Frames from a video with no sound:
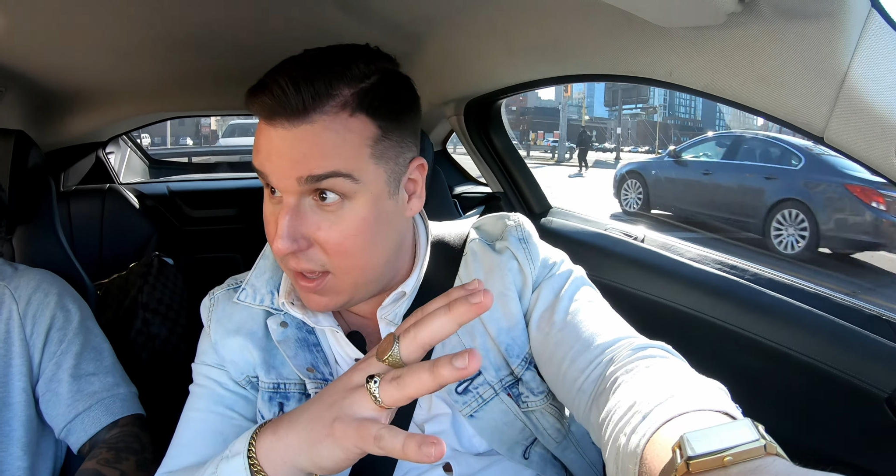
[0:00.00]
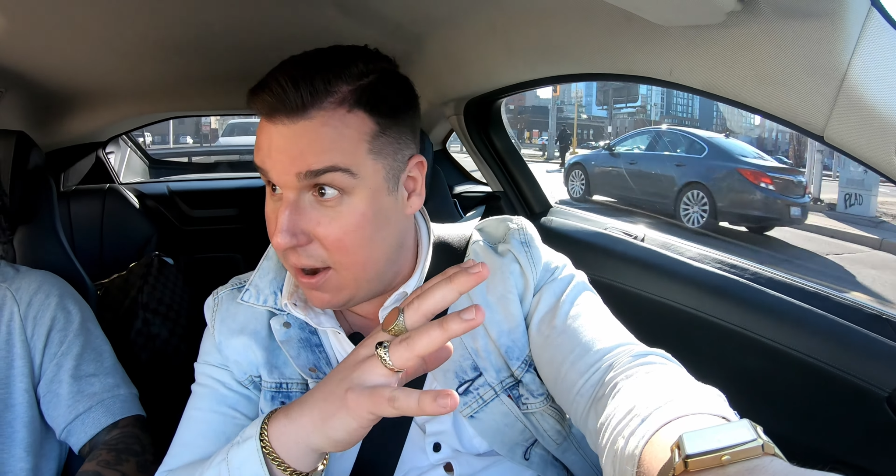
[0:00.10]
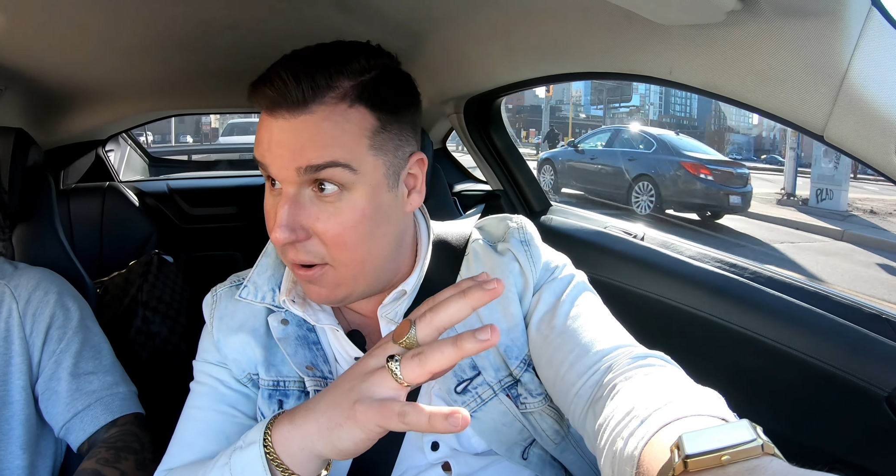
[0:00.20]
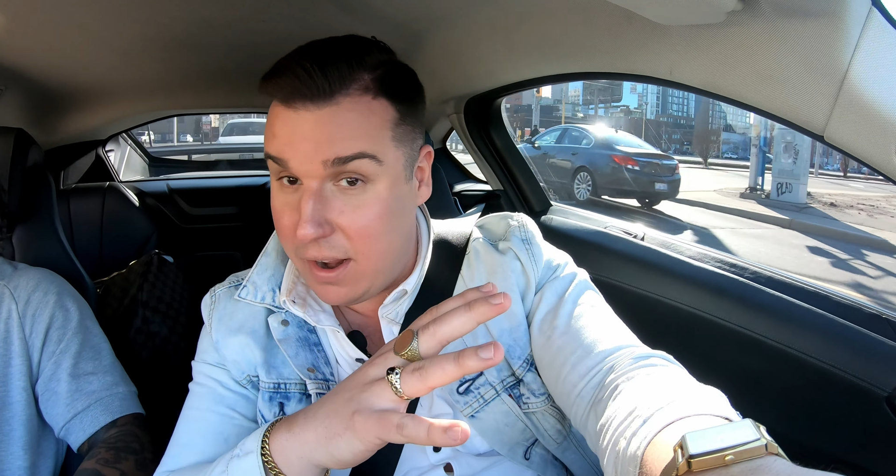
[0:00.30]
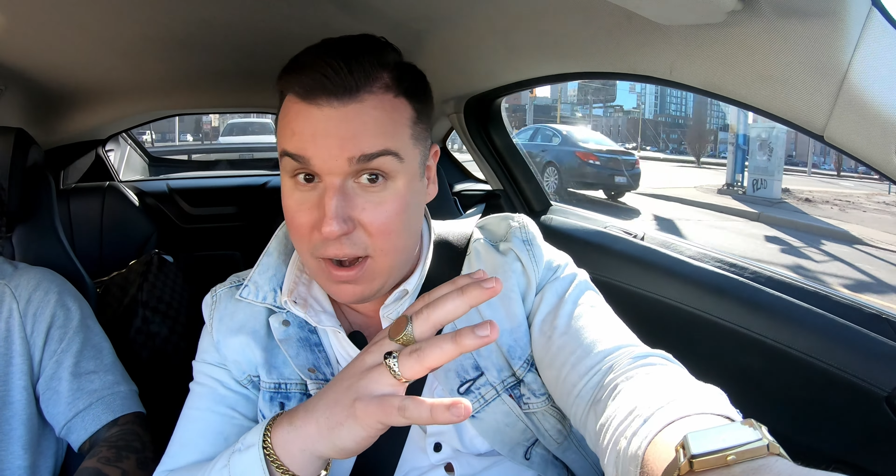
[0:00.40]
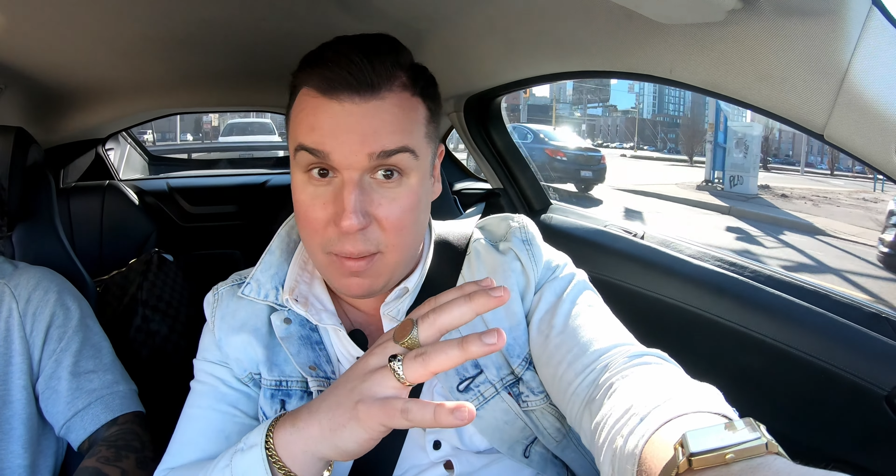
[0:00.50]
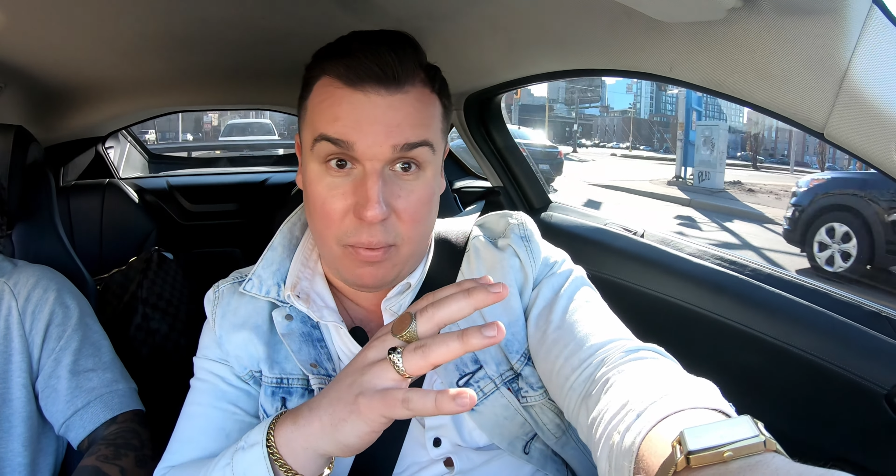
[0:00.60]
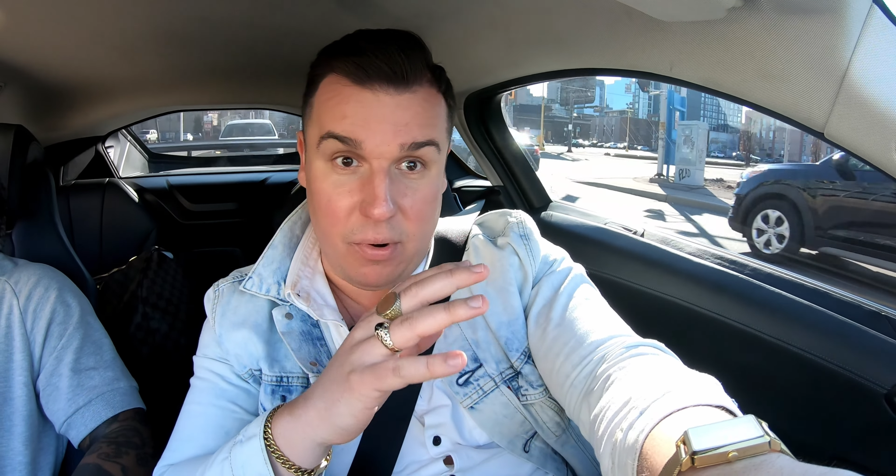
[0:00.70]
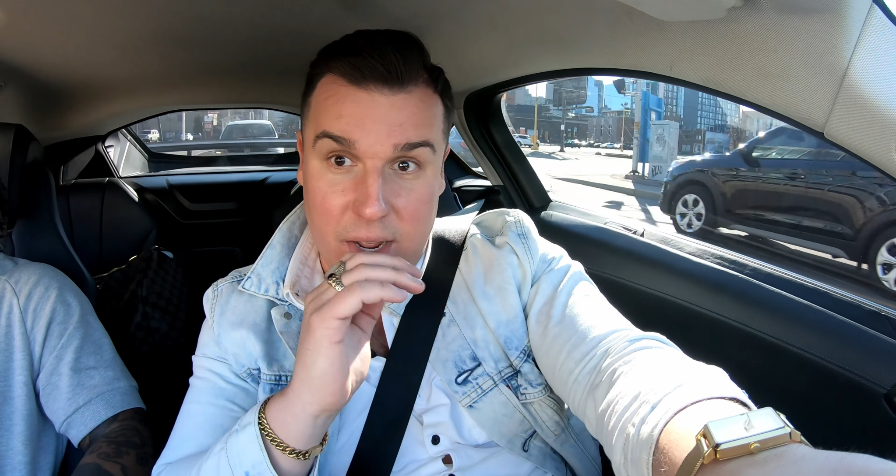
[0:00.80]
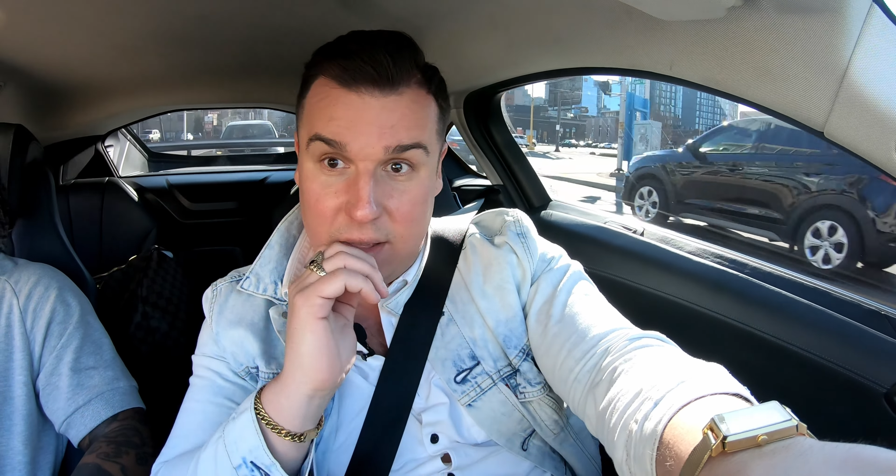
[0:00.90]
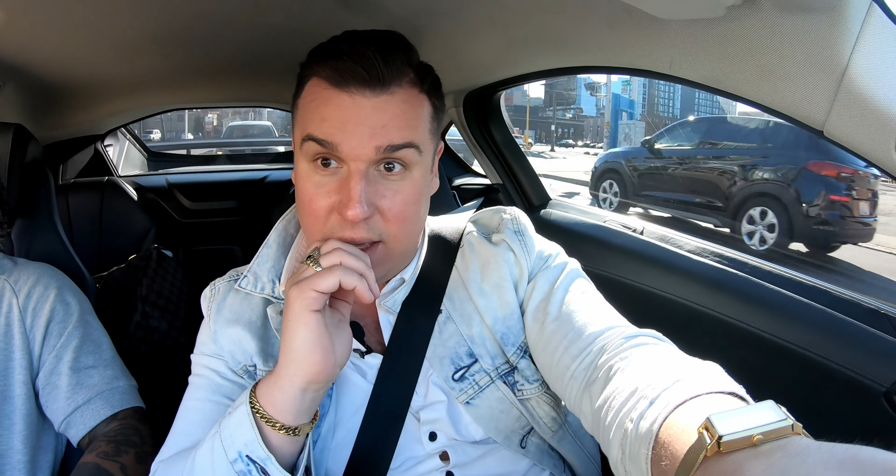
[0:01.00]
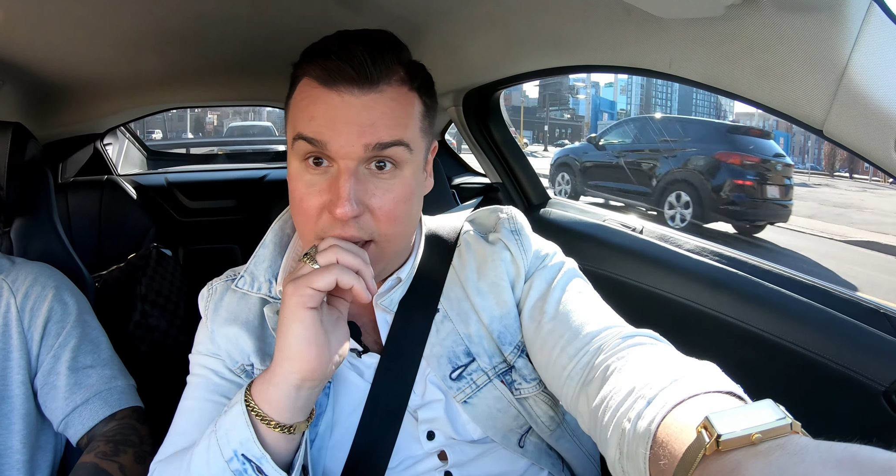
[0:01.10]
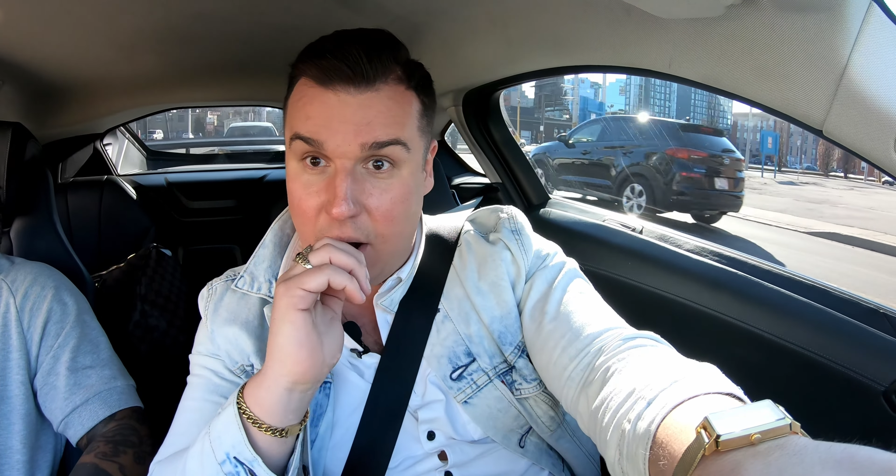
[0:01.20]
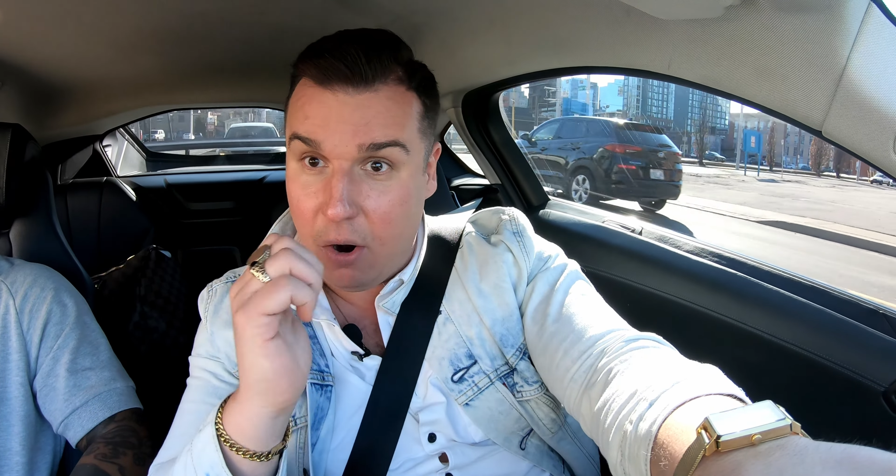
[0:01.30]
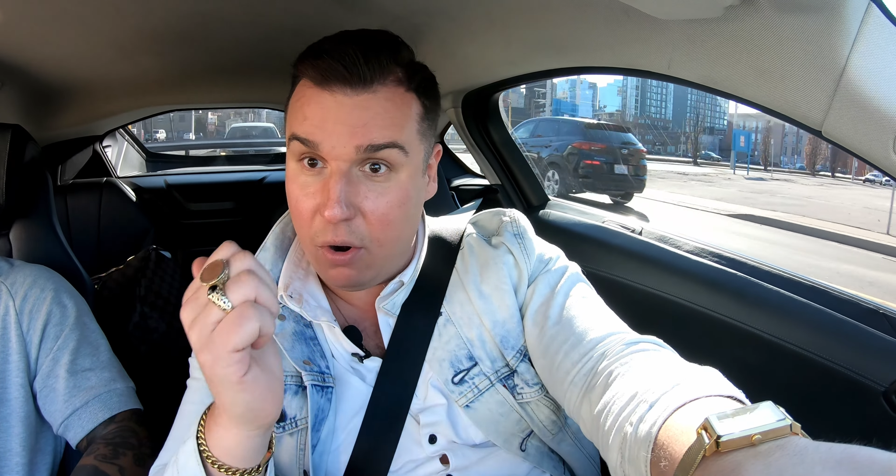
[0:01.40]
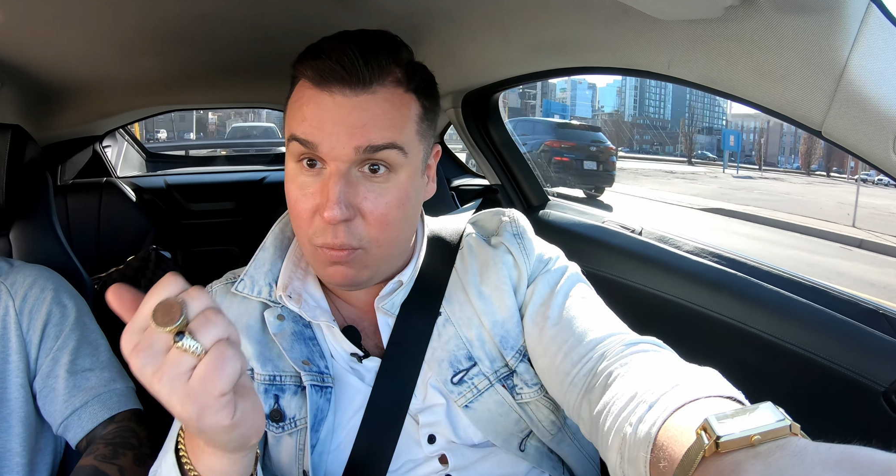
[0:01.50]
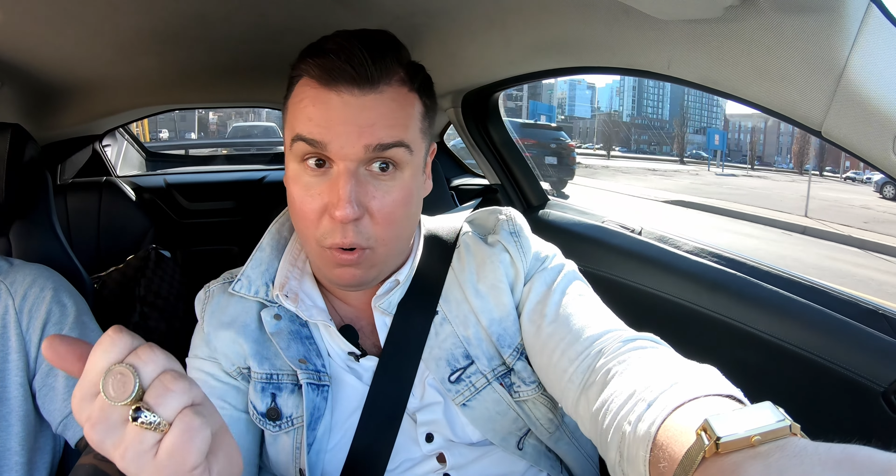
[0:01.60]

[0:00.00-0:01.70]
area that breeds like hard